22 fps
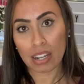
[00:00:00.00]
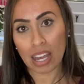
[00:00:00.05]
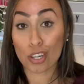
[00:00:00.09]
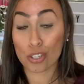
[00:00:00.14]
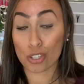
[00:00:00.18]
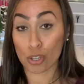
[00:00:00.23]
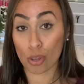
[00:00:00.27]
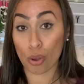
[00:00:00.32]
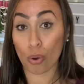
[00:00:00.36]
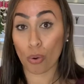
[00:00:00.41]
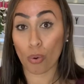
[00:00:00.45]

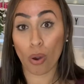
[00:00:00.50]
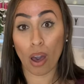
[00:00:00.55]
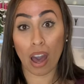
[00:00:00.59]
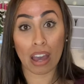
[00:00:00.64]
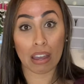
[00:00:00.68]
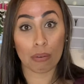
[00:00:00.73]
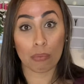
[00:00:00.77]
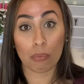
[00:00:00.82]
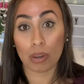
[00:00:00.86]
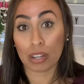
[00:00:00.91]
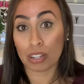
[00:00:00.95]
So
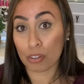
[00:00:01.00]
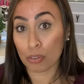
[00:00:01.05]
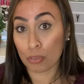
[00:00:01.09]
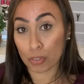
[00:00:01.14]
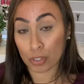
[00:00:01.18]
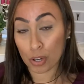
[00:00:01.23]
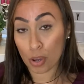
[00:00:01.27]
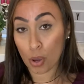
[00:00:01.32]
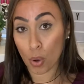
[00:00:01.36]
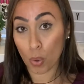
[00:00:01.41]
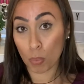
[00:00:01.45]
I went over
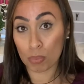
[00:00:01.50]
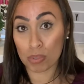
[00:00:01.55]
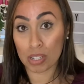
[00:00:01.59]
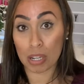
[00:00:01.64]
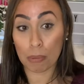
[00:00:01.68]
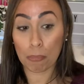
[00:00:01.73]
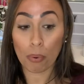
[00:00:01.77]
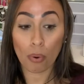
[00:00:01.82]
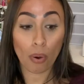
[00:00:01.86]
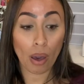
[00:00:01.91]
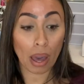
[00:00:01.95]
to Home
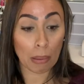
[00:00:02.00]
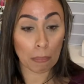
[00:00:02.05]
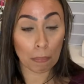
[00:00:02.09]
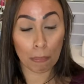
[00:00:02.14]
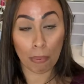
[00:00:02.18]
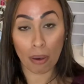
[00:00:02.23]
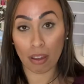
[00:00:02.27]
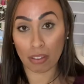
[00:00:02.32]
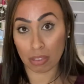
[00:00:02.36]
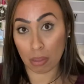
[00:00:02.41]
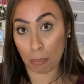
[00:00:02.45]
Depot, I
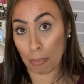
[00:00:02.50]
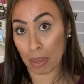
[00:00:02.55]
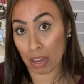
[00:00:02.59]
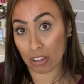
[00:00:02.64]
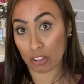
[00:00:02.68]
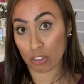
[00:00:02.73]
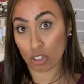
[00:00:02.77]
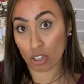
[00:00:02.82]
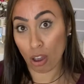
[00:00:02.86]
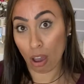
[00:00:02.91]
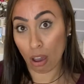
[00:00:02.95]
bought the Behr
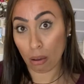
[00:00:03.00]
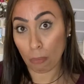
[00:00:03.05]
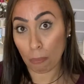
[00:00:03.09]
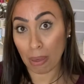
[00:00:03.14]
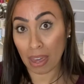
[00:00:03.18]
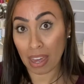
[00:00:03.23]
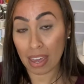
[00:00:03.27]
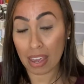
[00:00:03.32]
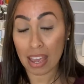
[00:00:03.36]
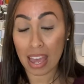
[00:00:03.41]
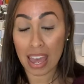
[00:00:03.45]
chalk
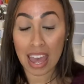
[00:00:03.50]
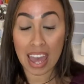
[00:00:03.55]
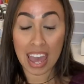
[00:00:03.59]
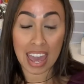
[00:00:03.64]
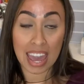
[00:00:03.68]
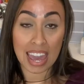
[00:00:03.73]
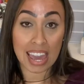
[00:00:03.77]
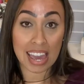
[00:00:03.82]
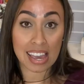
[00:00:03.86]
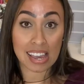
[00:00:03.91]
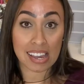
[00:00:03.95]
paint,
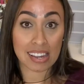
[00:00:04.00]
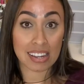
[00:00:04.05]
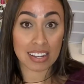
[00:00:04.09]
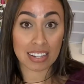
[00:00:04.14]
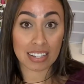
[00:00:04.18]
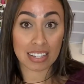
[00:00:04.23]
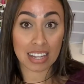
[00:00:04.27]
and